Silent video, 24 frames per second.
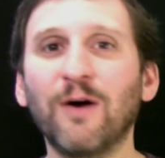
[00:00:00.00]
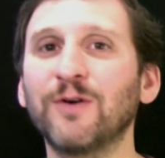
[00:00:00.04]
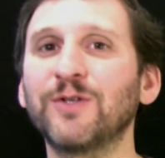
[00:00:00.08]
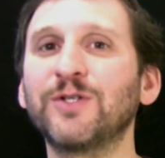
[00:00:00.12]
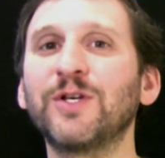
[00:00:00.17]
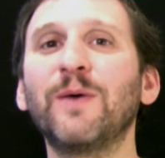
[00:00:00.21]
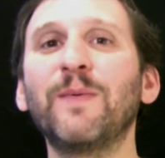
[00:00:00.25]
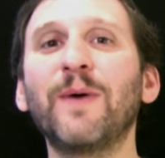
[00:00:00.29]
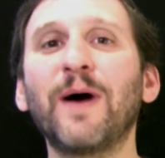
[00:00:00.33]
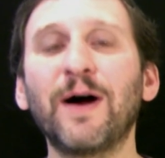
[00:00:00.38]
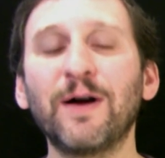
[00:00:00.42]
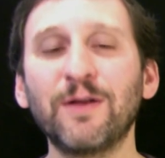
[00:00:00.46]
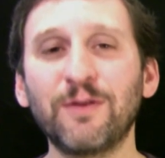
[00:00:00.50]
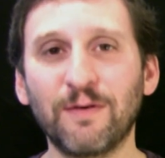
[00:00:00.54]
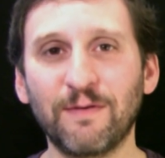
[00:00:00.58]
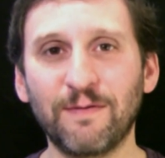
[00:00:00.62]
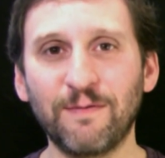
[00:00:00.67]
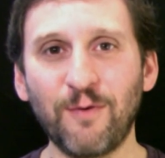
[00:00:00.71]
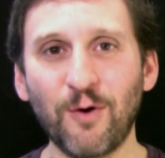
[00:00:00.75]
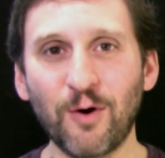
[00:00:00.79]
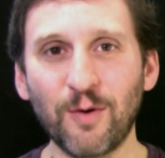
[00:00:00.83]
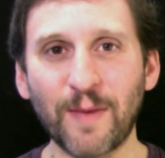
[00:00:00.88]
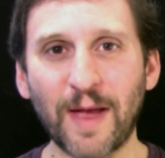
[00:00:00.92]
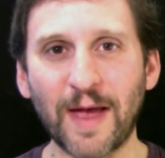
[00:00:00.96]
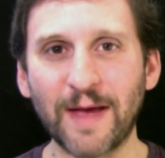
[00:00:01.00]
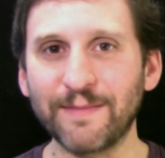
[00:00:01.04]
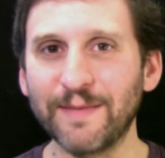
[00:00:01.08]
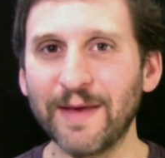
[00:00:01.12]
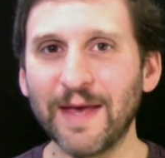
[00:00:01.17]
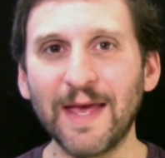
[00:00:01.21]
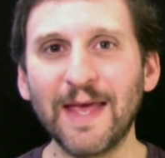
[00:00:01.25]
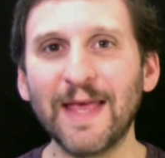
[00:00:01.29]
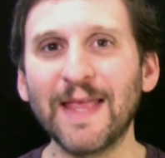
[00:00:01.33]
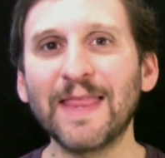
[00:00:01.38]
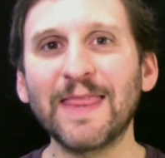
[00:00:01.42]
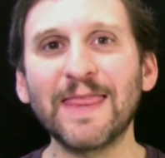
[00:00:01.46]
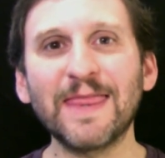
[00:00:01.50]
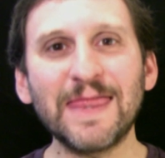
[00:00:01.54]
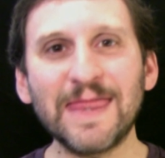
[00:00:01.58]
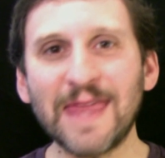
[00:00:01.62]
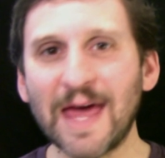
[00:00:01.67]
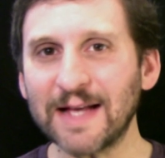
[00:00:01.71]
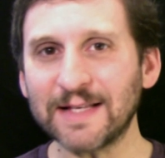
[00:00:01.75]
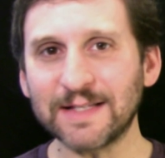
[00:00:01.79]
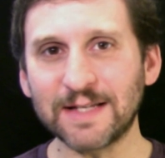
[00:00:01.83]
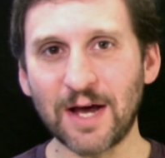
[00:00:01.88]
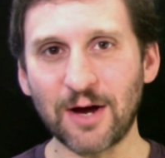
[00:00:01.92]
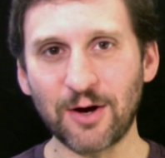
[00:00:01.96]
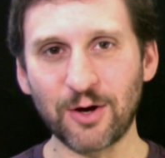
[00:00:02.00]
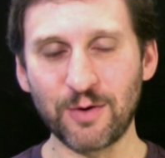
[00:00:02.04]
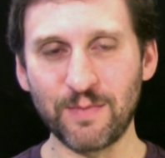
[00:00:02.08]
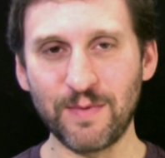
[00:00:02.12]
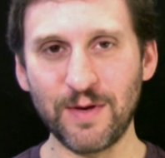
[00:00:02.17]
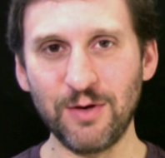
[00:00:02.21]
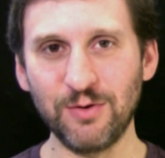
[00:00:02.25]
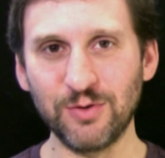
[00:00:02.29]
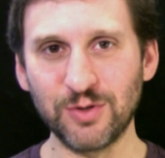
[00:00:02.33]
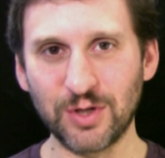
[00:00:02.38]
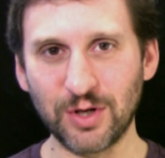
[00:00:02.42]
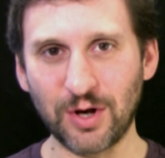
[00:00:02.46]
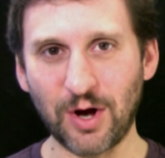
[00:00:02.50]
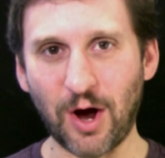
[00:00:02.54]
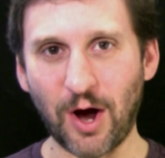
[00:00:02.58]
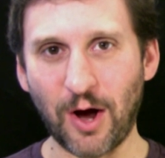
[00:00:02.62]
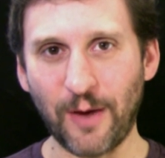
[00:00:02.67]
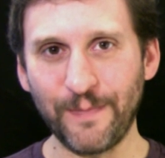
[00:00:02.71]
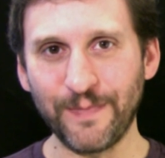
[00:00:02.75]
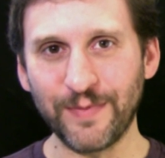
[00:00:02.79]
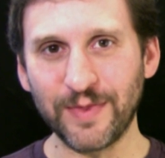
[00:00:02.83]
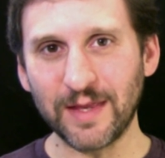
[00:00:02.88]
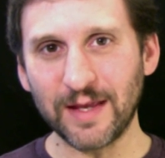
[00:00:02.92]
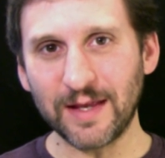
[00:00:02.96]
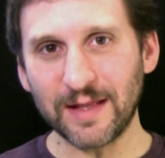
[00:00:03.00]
some other format, that's not going to be used at all.